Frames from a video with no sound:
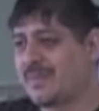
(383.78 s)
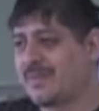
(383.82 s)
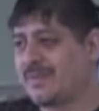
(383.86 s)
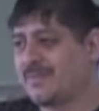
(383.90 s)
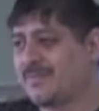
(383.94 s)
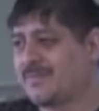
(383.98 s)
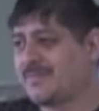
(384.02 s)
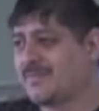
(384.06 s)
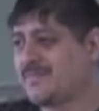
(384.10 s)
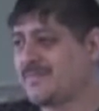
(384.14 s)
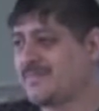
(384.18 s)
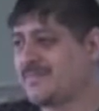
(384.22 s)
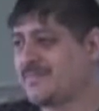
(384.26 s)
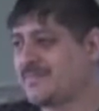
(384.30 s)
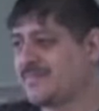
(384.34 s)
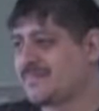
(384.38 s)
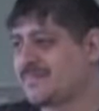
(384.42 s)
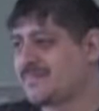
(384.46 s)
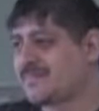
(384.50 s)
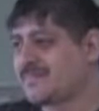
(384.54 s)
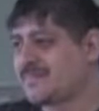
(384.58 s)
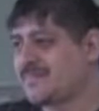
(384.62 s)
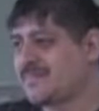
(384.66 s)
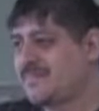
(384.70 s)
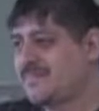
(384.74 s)

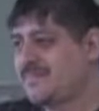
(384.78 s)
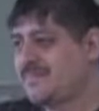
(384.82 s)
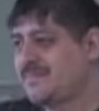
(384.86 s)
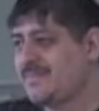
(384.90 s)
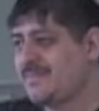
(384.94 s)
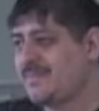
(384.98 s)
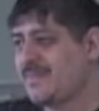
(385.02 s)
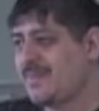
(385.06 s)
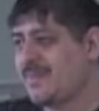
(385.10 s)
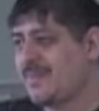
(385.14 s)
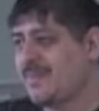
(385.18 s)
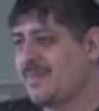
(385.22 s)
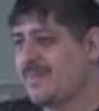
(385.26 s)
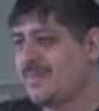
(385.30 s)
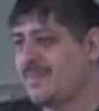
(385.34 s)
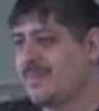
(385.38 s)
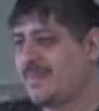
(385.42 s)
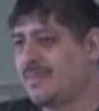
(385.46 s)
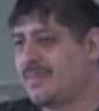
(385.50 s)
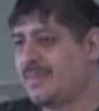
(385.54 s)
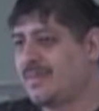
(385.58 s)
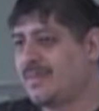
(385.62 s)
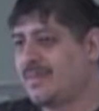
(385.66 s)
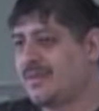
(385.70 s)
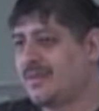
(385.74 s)

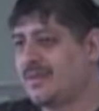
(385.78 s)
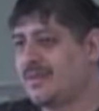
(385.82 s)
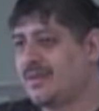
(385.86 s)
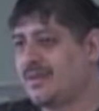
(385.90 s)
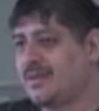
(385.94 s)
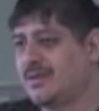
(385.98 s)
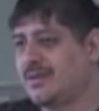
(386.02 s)
Nobody speaks.